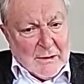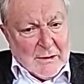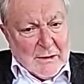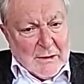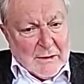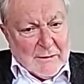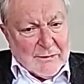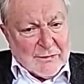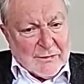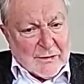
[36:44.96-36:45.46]

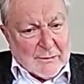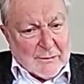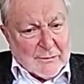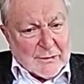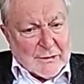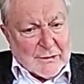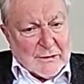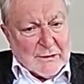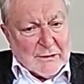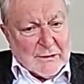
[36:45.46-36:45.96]
If
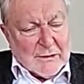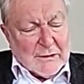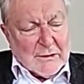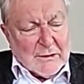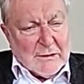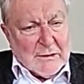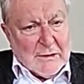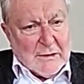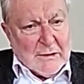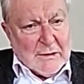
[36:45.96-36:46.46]
somebody's
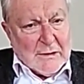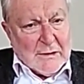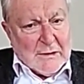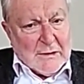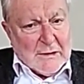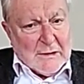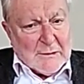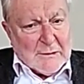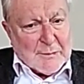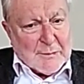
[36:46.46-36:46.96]

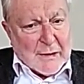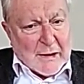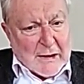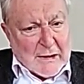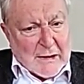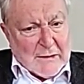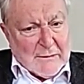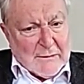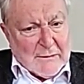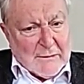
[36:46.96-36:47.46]

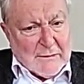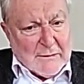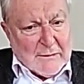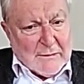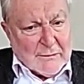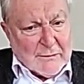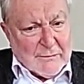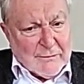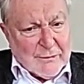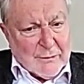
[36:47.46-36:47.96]
behaviour,
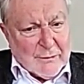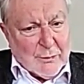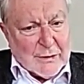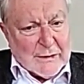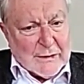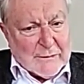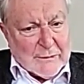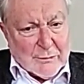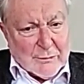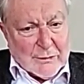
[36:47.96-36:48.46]
for
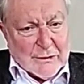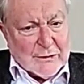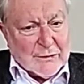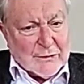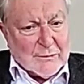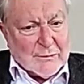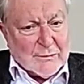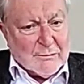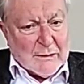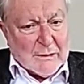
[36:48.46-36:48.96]
whatever
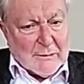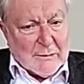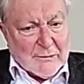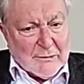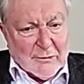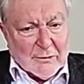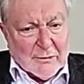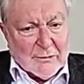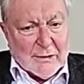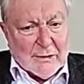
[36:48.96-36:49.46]
reason, maybe
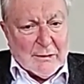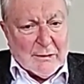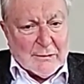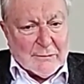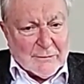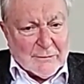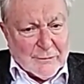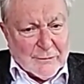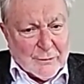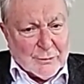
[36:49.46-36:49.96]
not their own
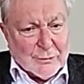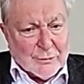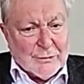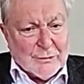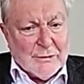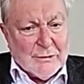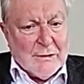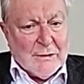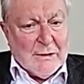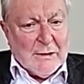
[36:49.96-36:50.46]
fault,
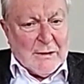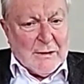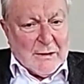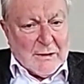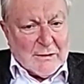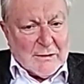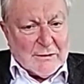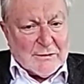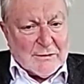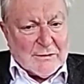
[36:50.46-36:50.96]

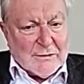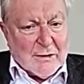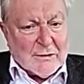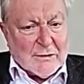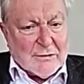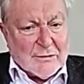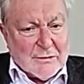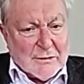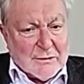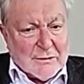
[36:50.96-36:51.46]
is
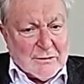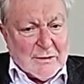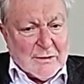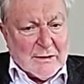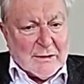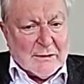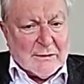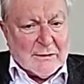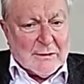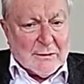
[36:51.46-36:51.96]
such that they
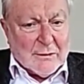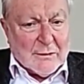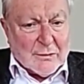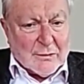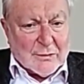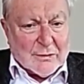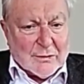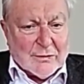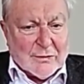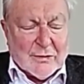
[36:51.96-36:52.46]
are no
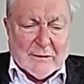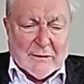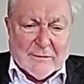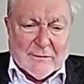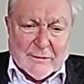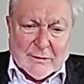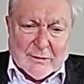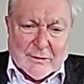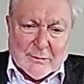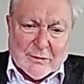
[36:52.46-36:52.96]
longer safe
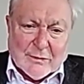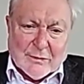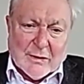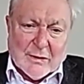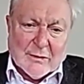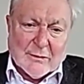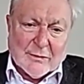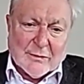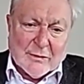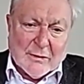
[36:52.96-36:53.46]
for
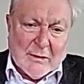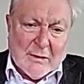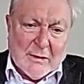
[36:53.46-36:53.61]
themselves,